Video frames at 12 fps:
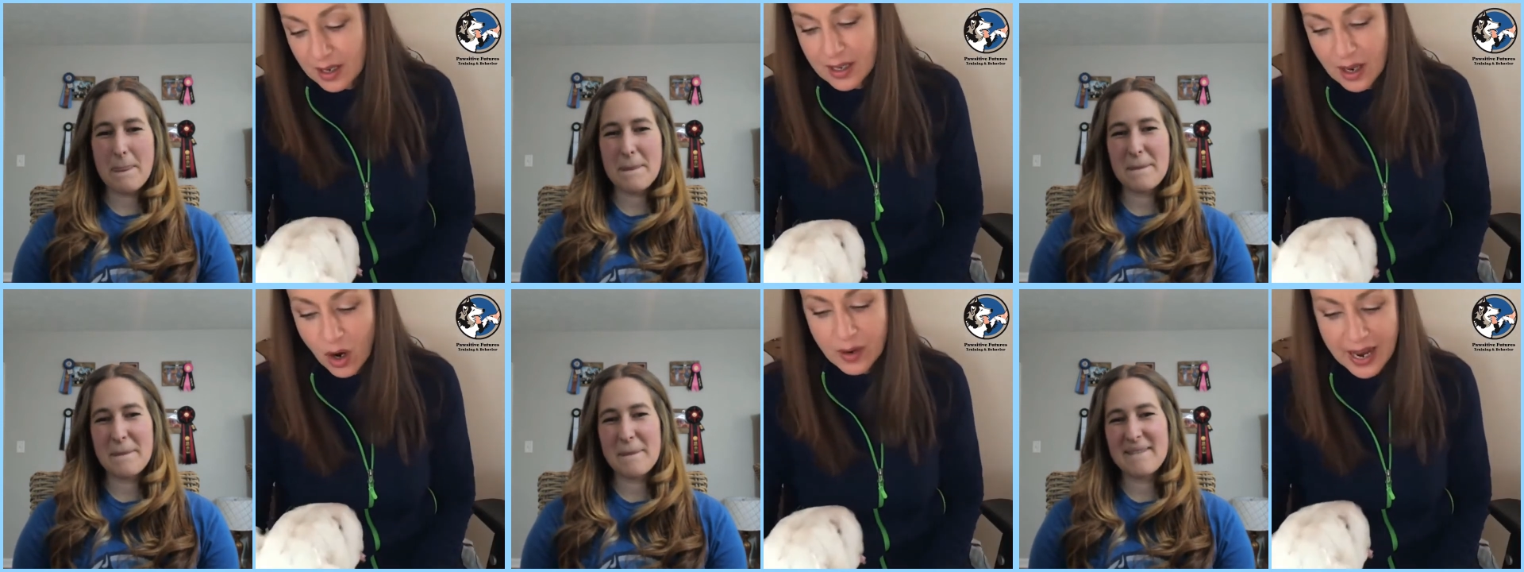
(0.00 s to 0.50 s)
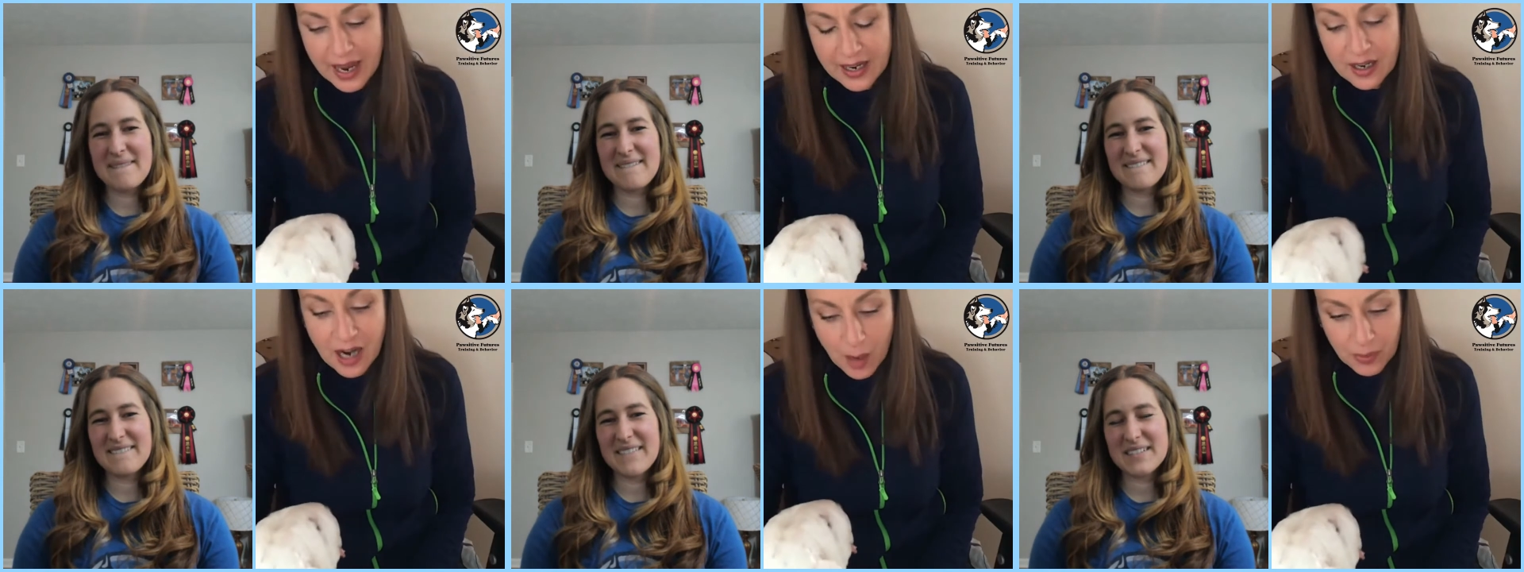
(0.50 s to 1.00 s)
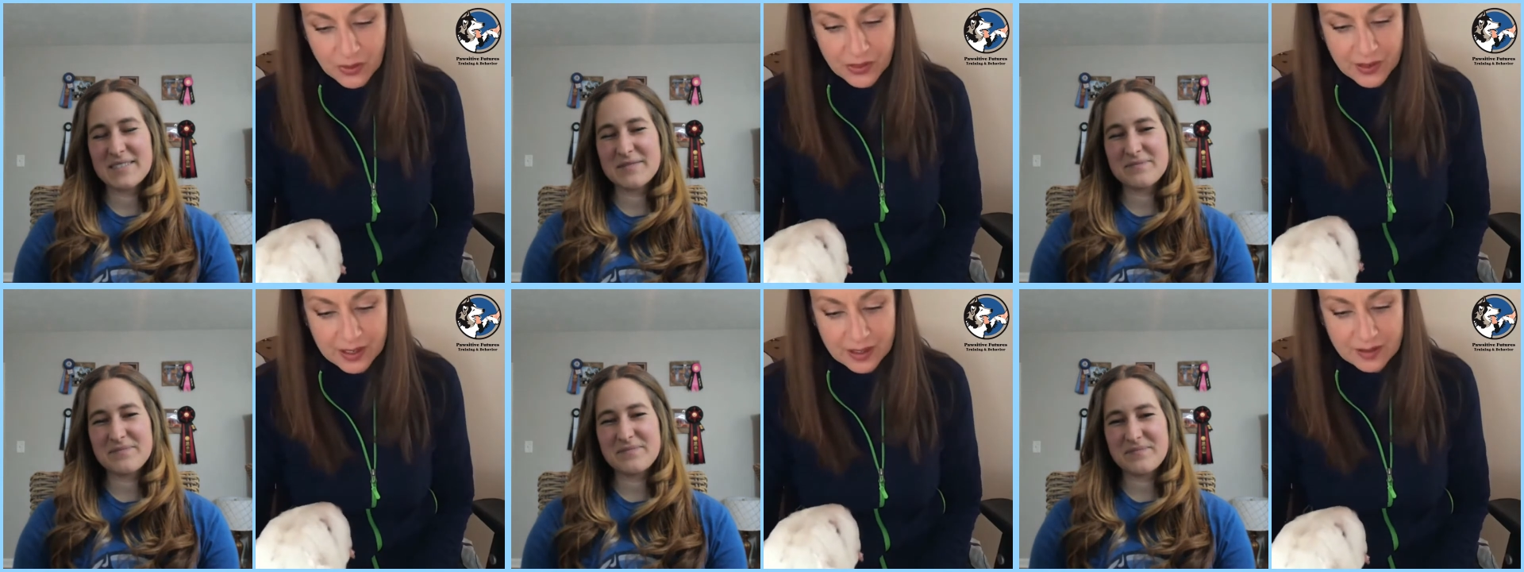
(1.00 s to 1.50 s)
Speaker 1: okay, a couple
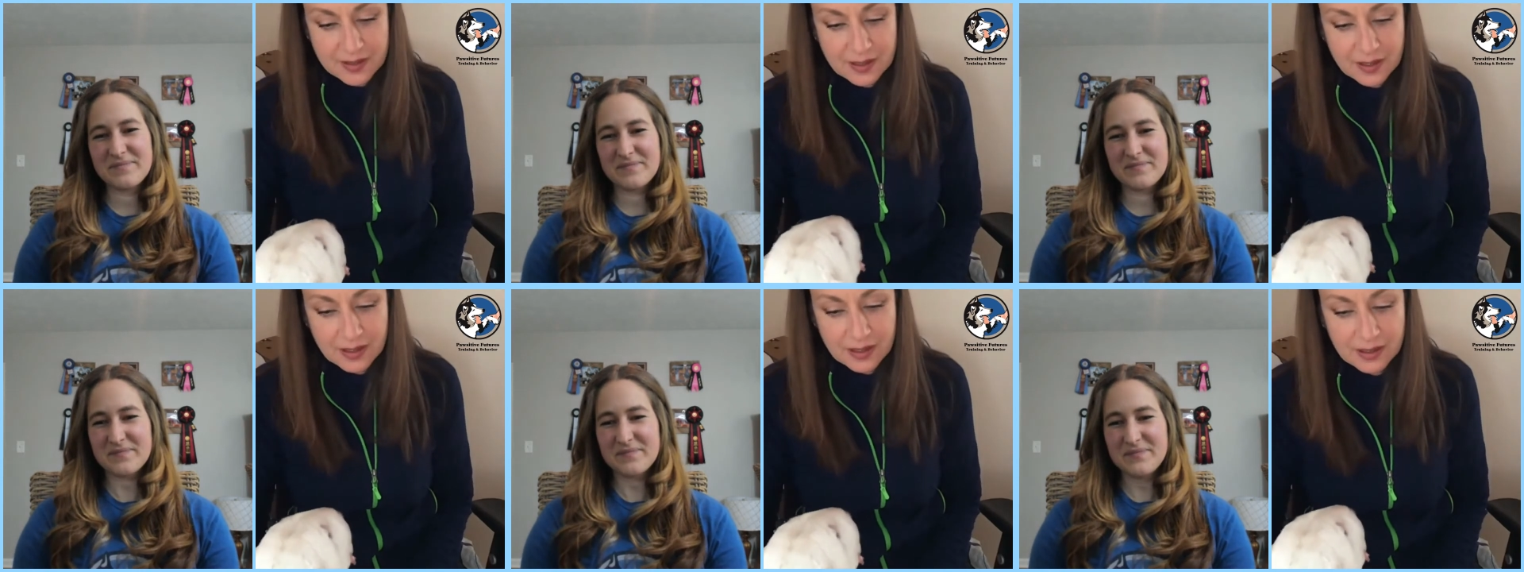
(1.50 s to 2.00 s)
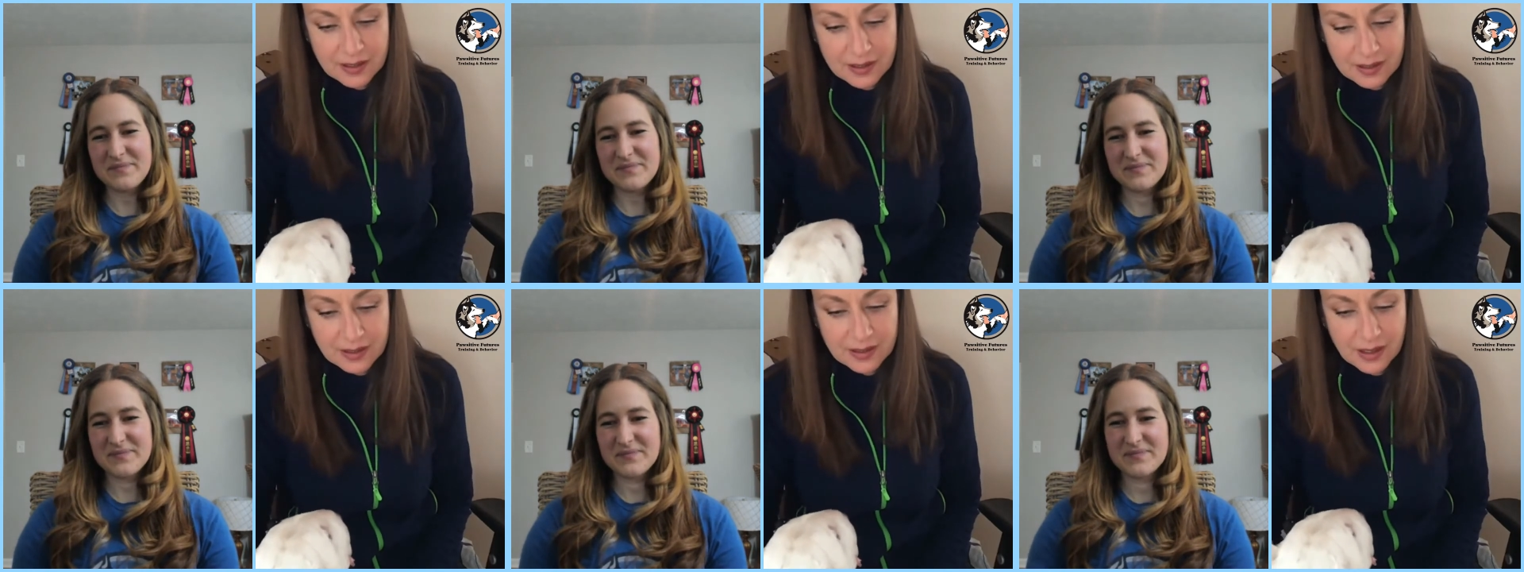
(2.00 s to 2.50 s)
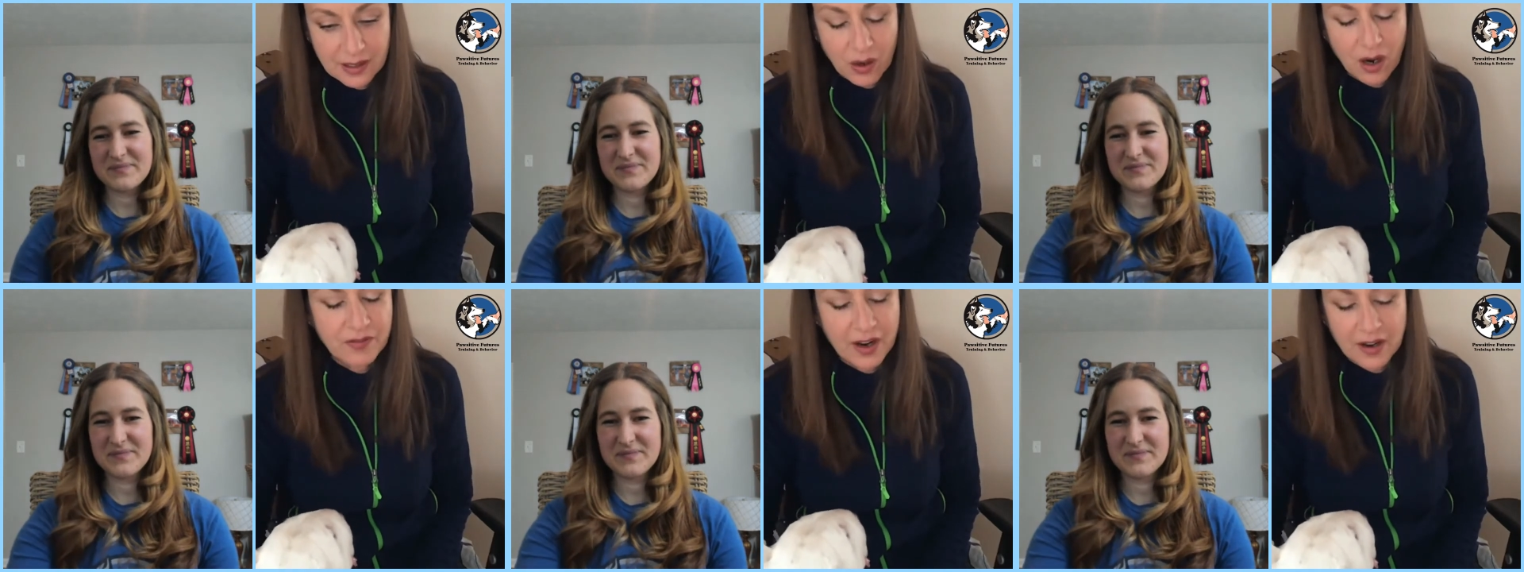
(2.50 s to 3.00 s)
things.
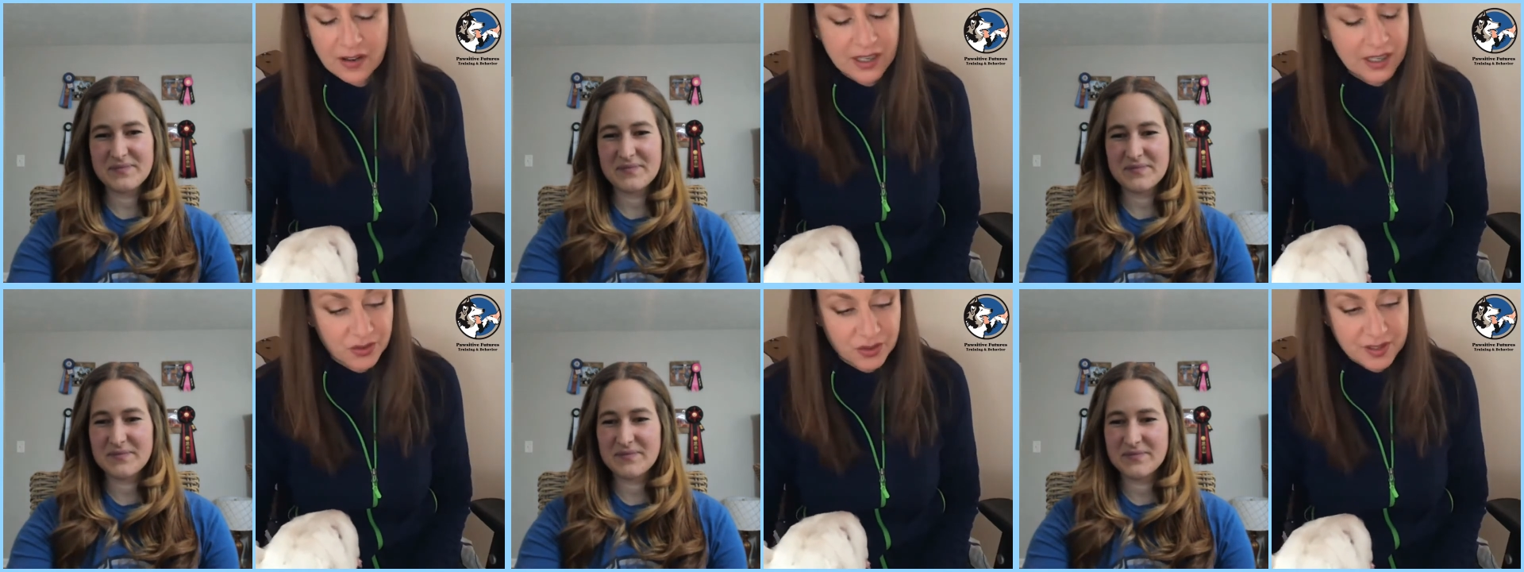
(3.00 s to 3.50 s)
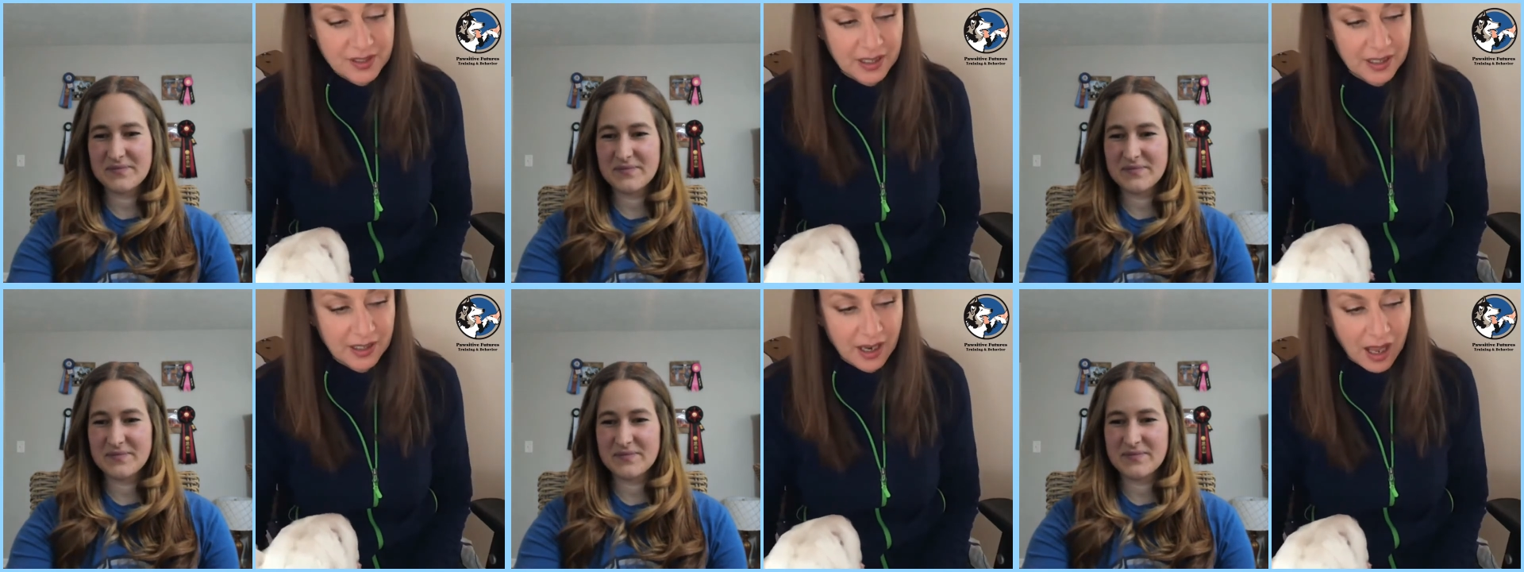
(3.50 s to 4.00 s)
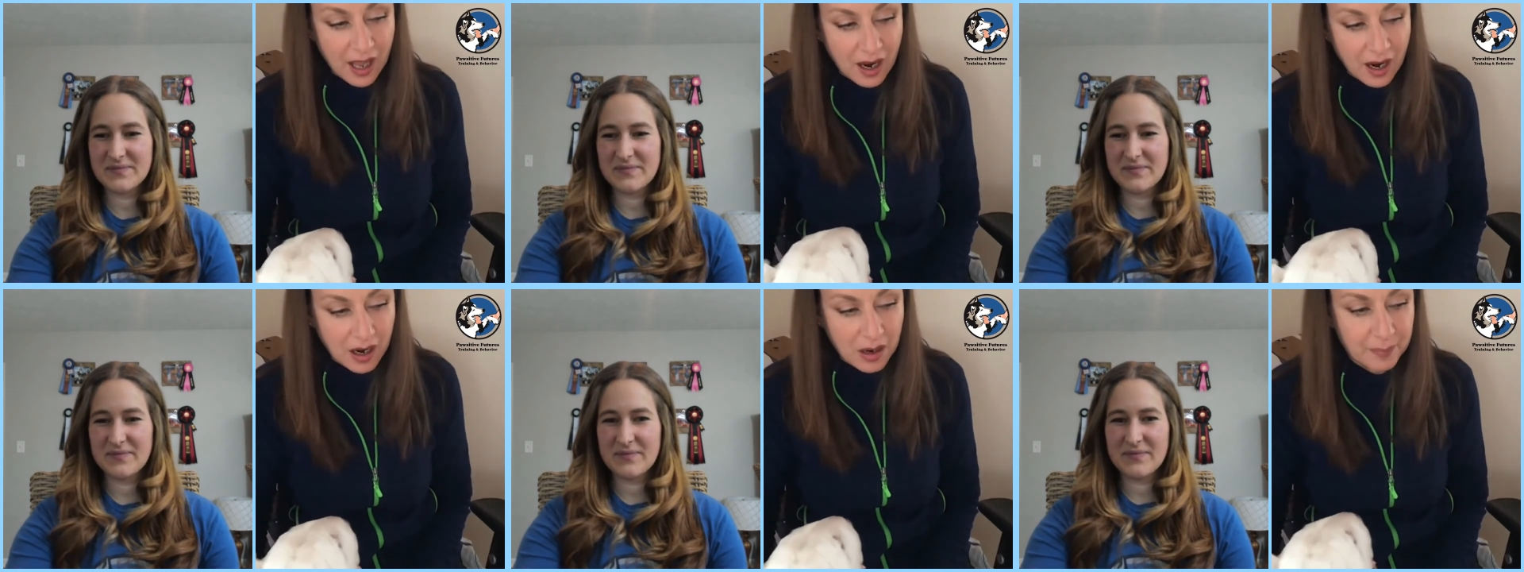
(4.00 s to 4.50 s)
Very interesting.
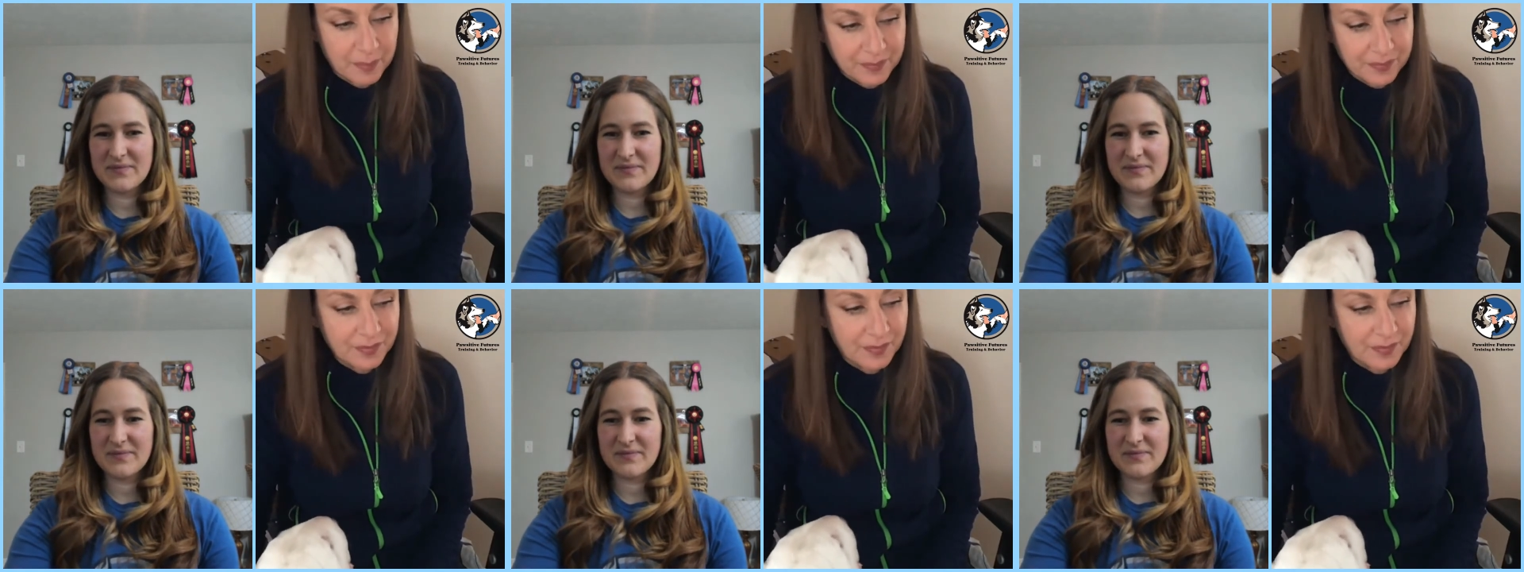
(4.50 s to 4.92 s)
Um,